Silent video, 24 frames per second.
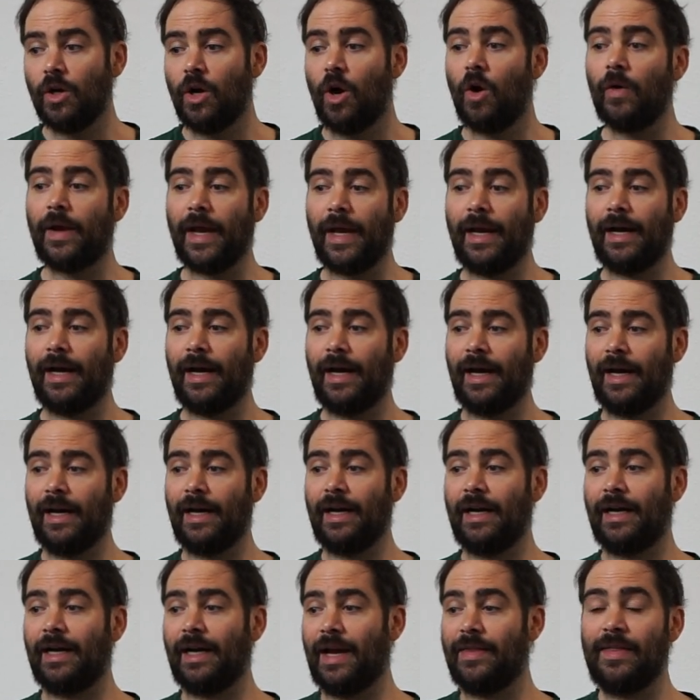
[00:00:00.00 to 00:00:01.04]

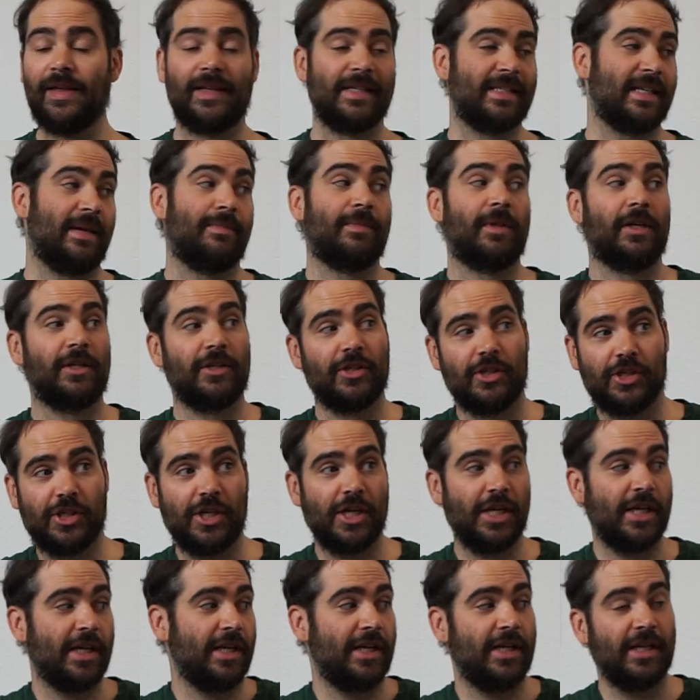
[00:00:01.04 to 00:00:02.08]
then same thing,
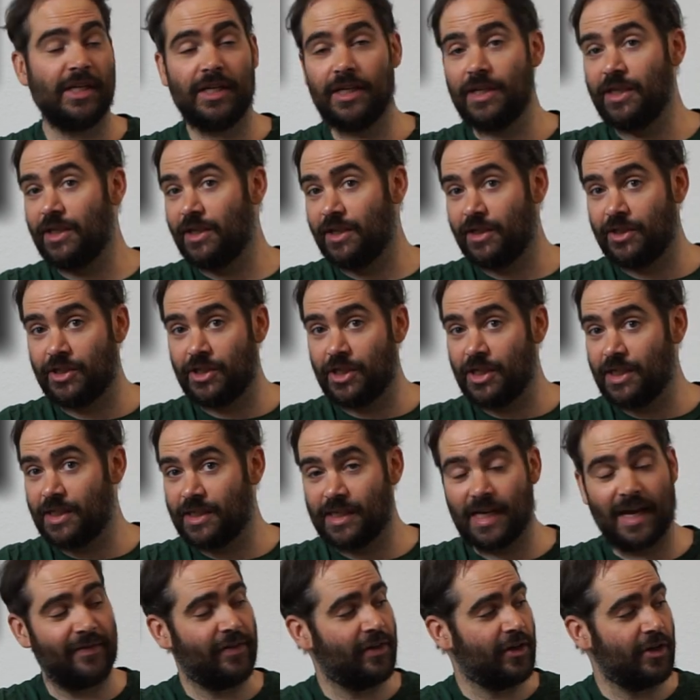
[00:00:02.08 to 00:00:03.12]

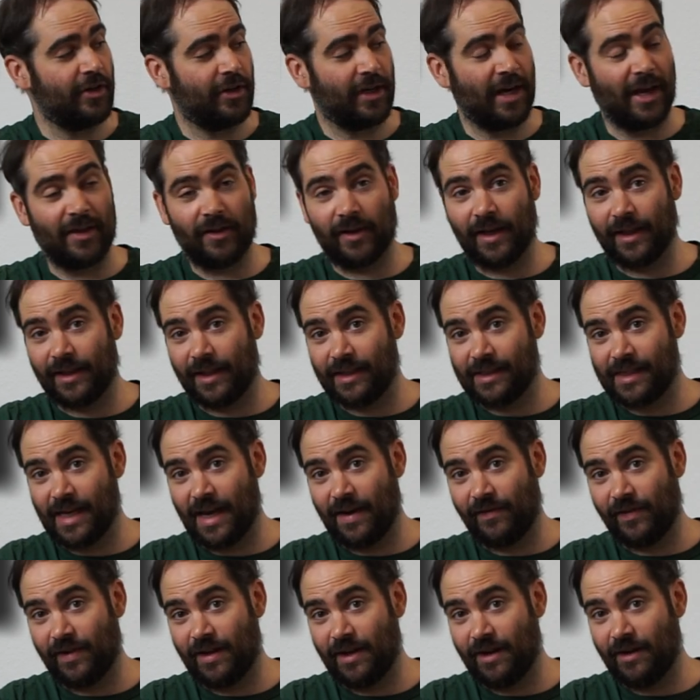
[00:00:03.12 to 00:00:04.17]
G7, you can either get this
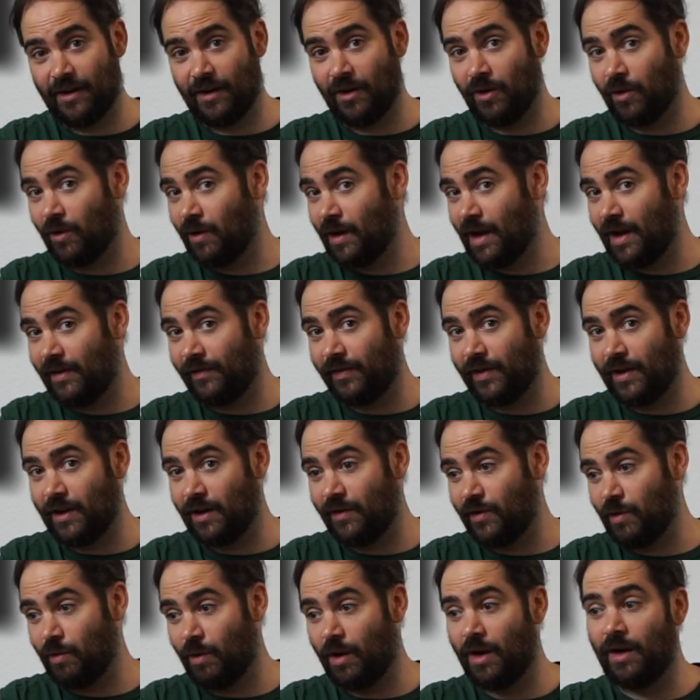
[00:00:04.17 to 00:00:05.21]
F here or F here
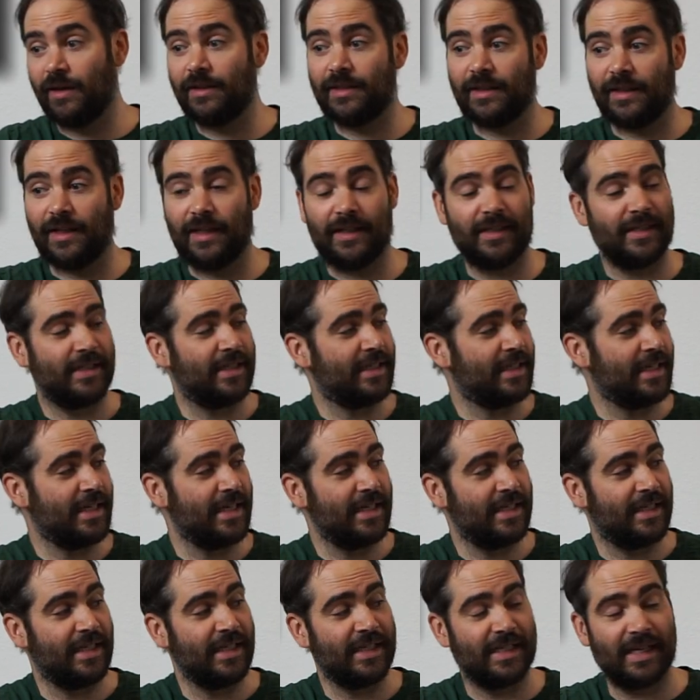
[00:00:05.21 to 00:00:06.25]
if you want, and then
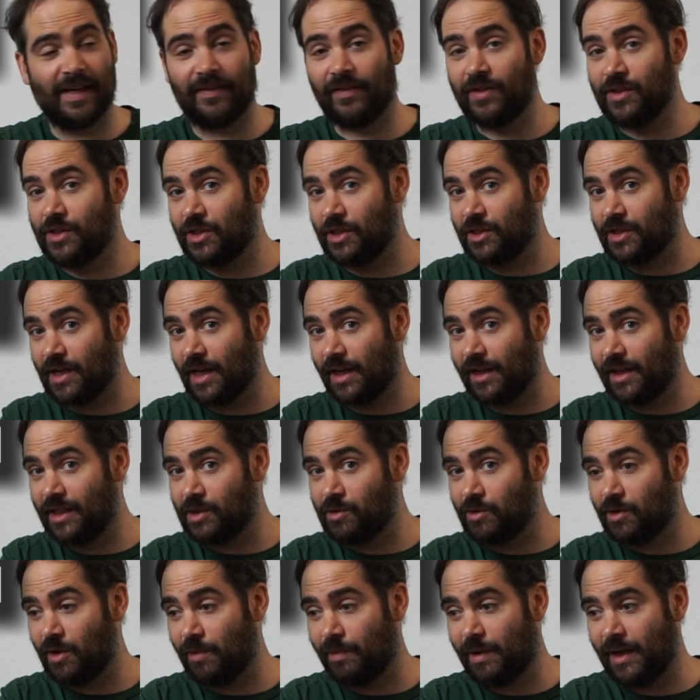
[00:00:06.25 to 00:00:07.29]
C7 is just like this
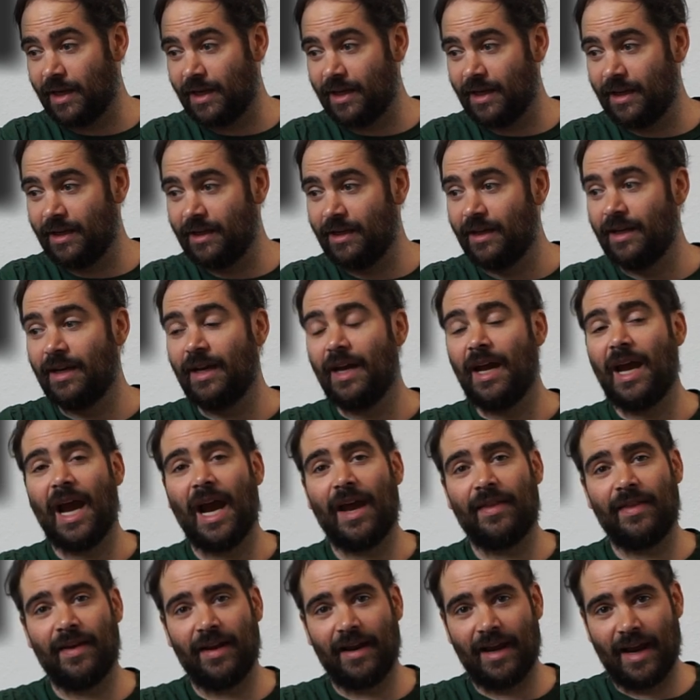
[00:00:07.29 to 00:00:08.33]
with your pinky,
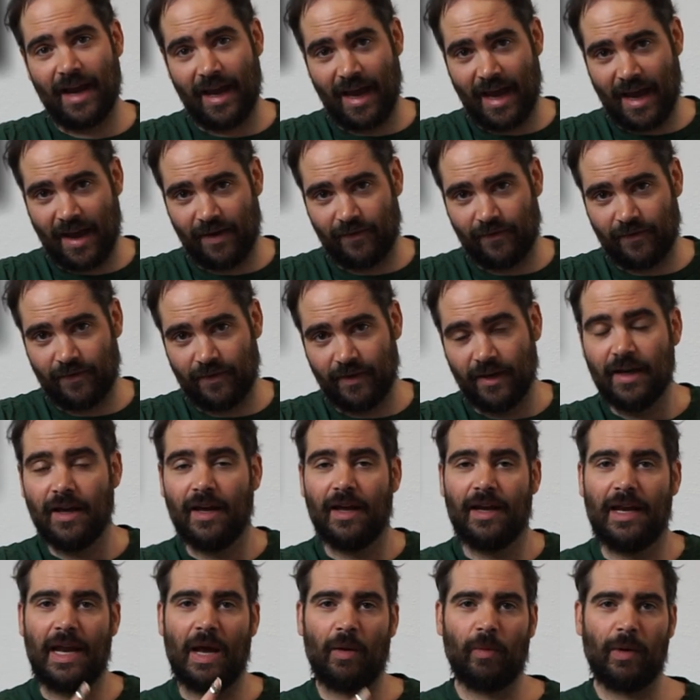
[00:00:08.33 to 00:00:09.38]
and then F.
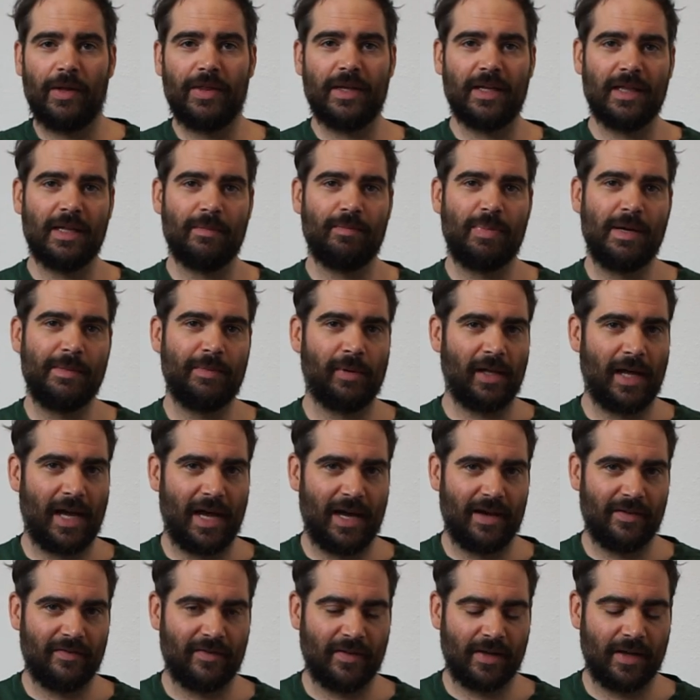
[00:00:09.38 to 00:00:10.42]
Now, one thing that people
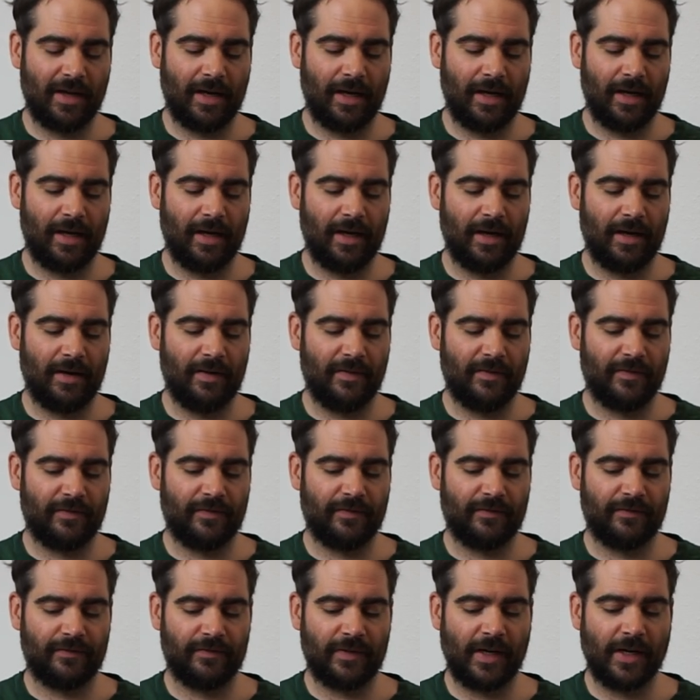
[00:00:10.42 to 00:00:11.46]
have
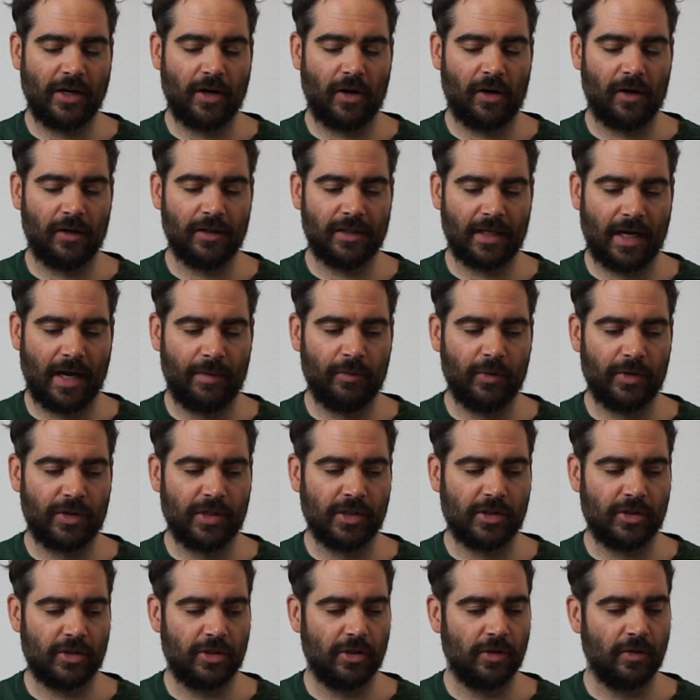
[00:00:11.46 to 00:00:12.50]
find a hard time with
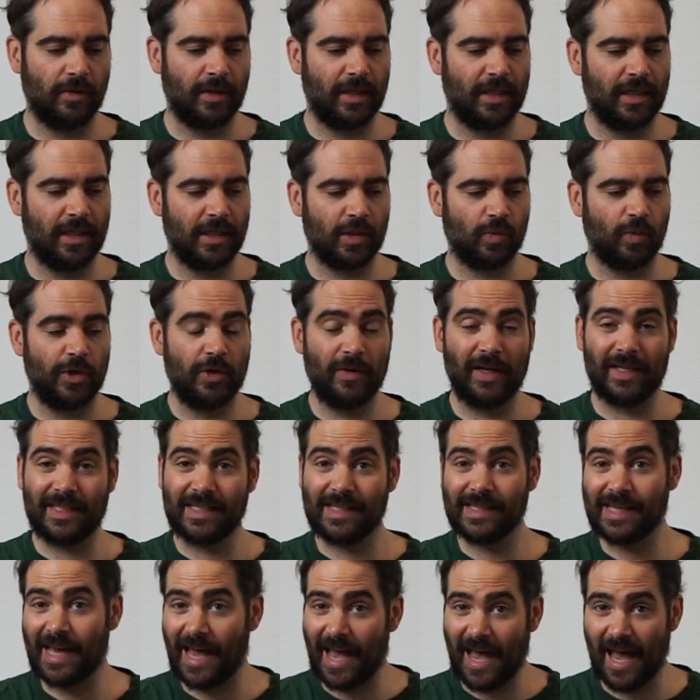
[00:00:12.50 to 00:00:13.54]
this tune is when you get
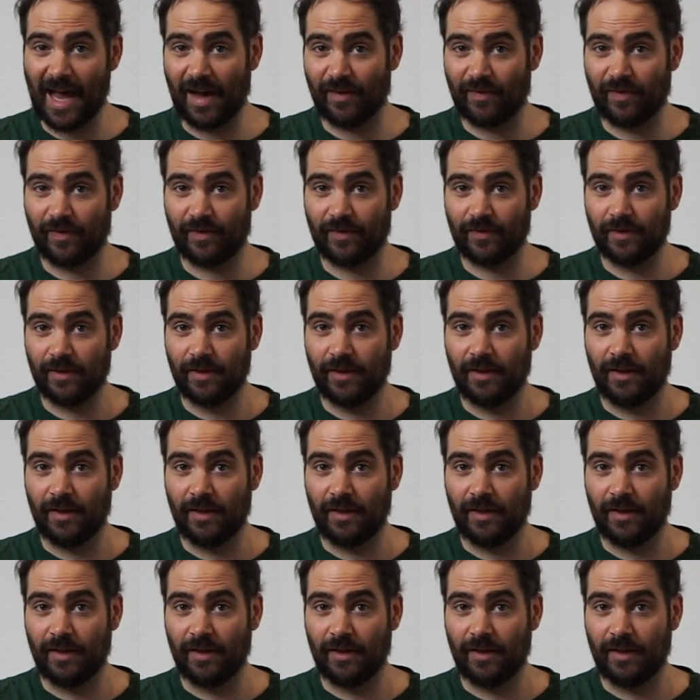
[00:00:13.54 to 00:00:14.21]
to the F,